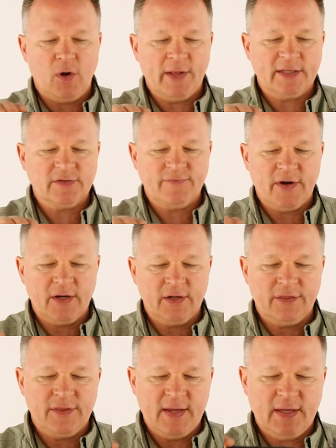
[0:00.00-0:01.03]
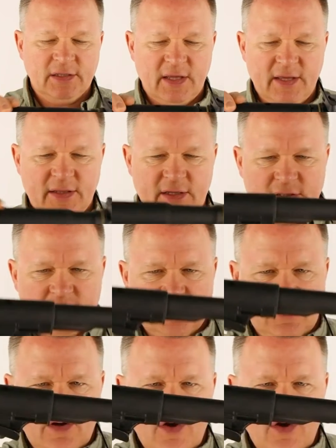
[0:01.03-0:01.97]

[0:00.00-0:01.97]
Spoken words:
That's a very good thing. I think this is